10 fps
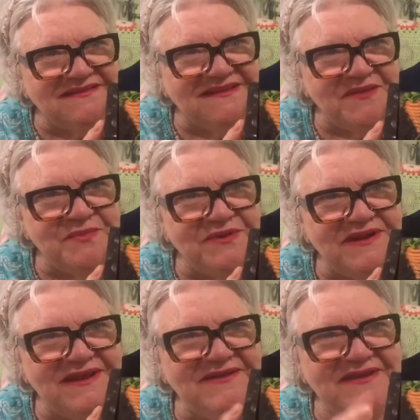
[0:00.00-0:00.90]
Isn't that
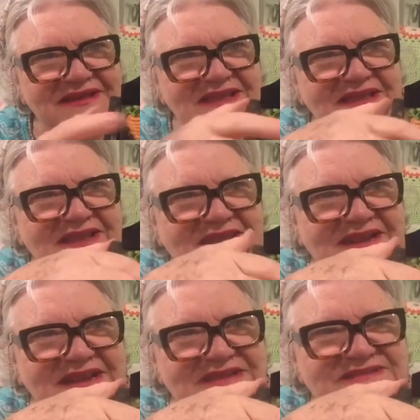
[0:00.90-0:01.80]
pretty?
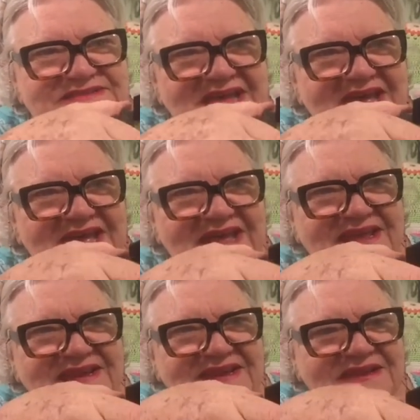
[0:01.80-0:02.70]
And
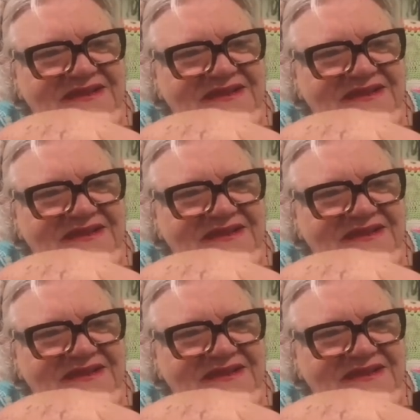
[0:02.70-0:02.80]
inside,